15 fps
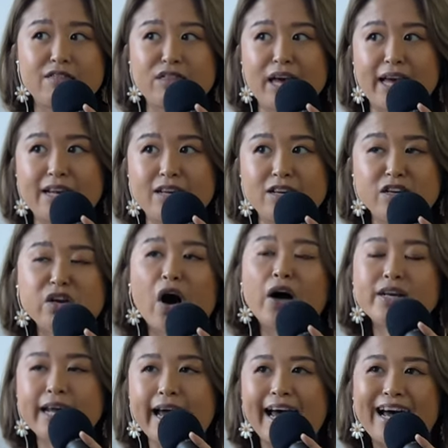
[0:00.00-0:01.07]
that
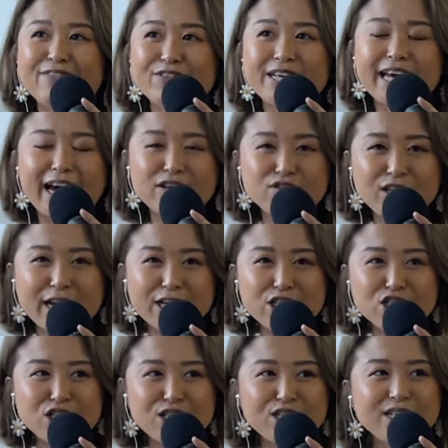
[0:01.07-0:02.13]
not having
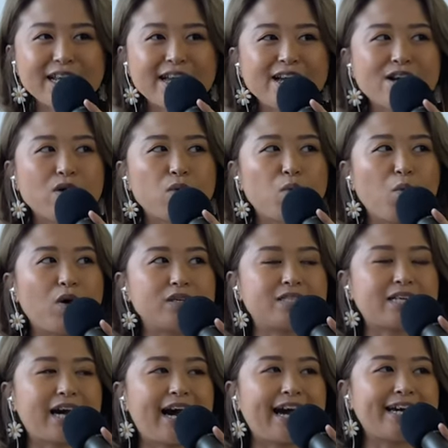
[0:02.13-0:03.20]
education
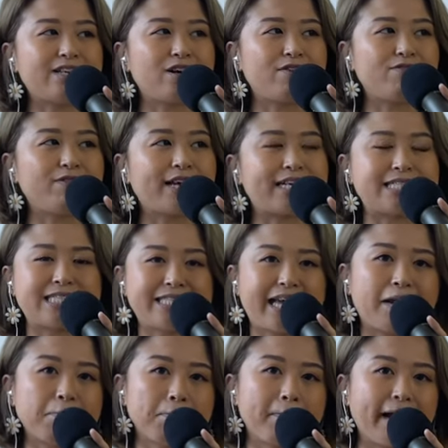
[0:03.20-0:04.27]
was kind of like a
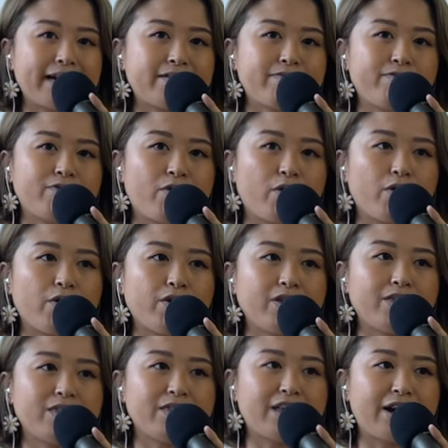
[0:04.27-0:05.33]
setback for
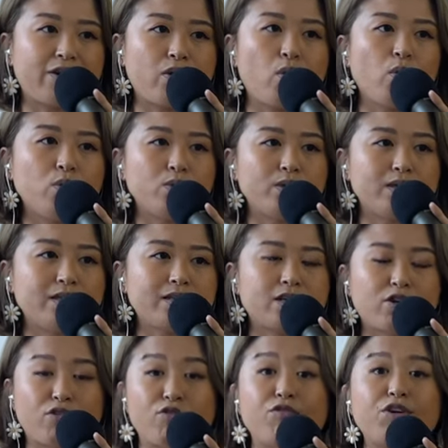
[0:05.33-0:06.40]
their own
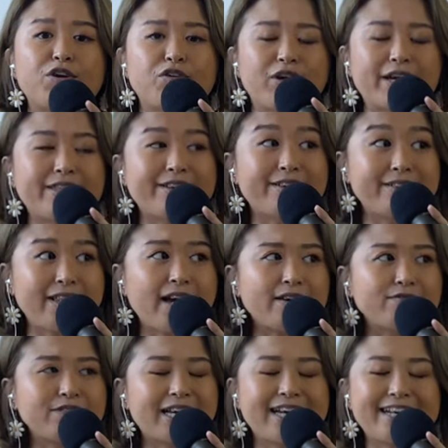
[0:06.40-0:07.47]
career and their
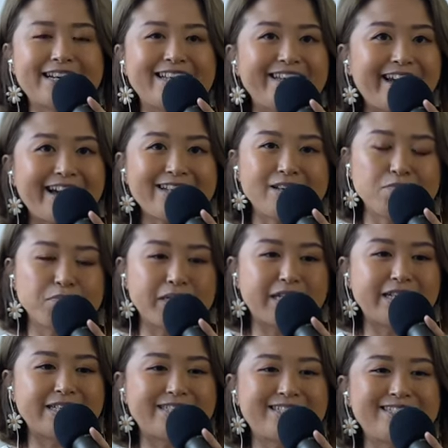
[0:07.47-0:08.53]
lives. And I get it
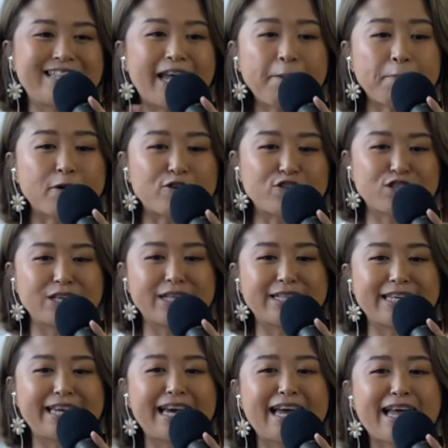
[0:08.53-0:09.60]
because they
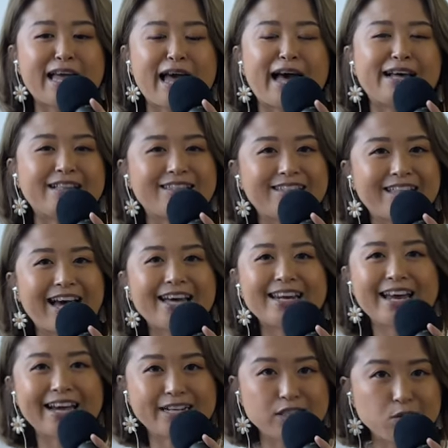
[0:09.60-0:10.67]
personally had that
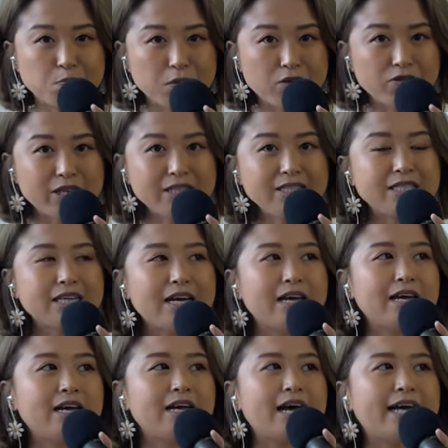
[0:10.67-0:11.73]
experience.
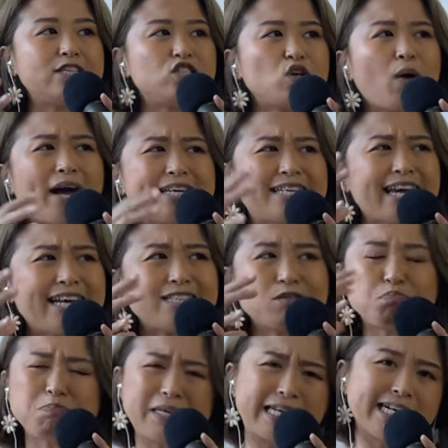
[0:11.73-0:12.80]
And so I guess
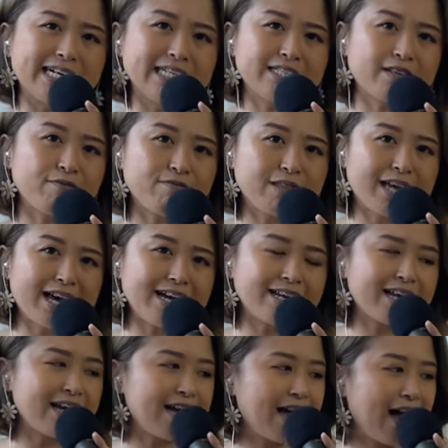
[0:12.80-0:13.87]
because of
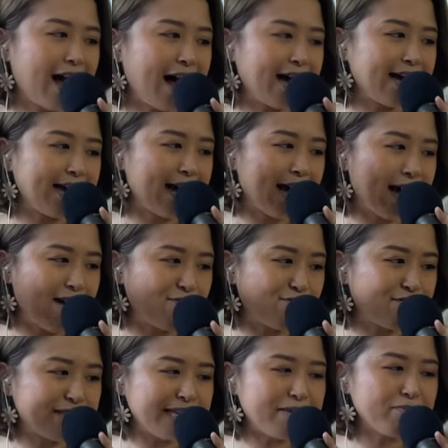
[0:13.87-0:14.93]
that, I
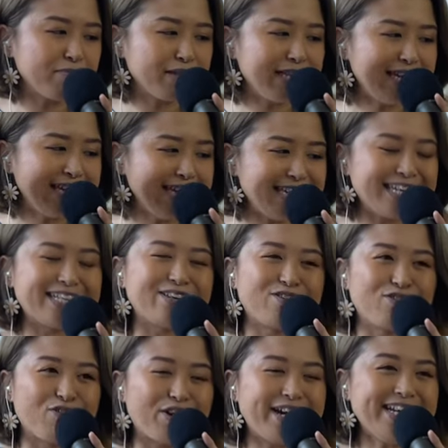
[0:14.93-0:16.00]
have deeply
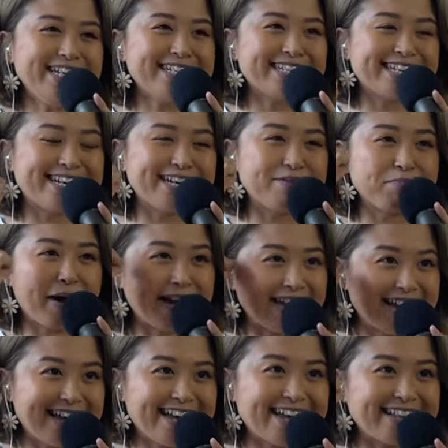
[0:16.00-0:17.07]
ingrained in my
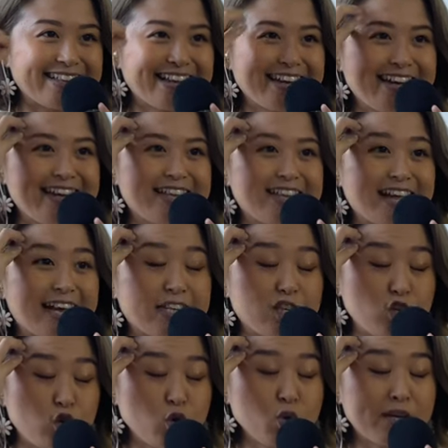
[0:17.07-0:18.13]
head
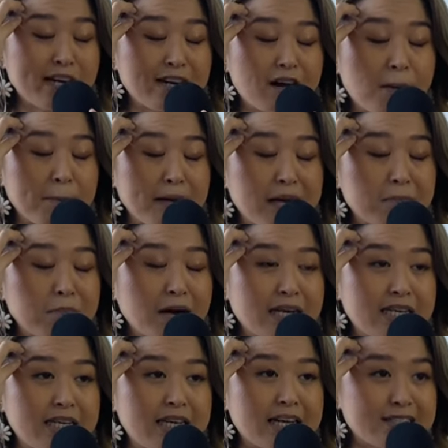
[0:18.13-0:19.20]
that you cannot make
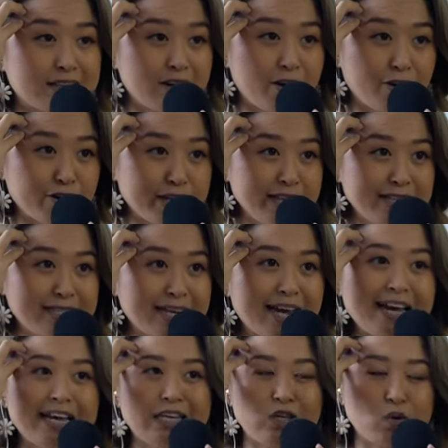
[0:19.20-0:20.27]
money as an artist.
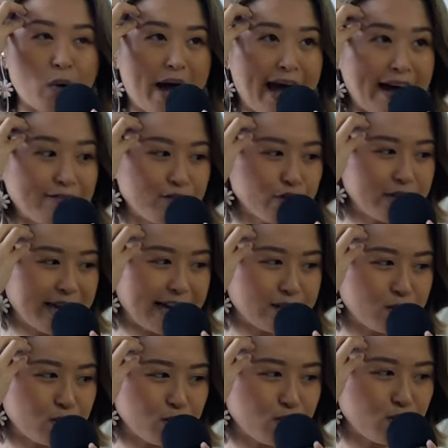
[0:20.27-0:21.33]
You have to
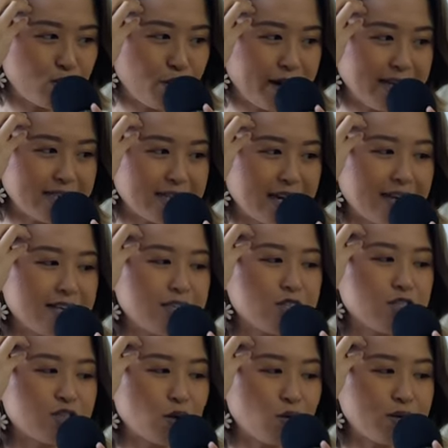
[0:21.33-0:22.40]
get good grades
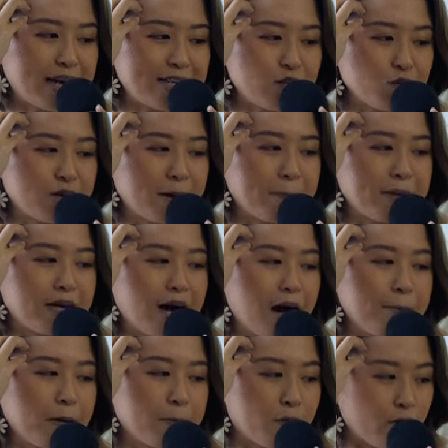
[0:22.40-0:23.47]
so that you can
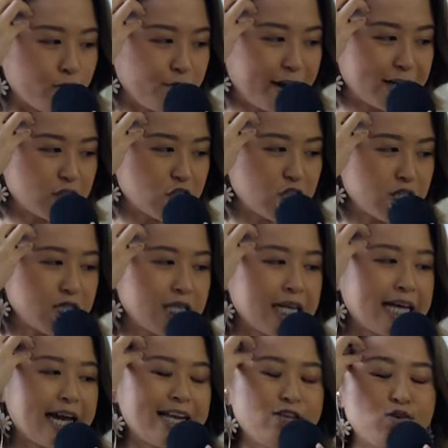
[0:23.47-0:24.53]
become a professional
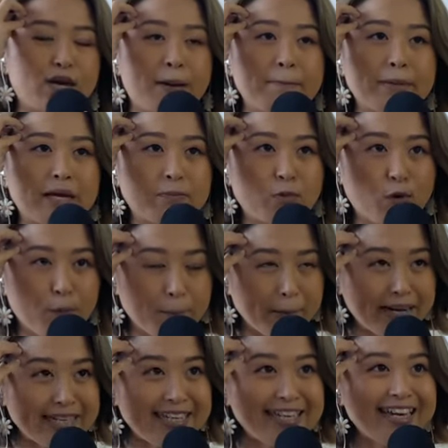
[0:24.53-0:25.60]
and you can make more
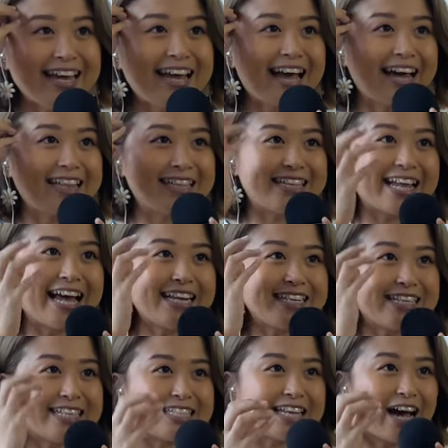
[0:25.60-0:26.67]
money. And that
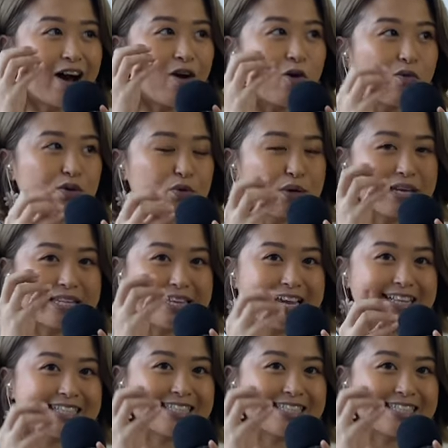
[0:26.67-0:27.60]
is how you can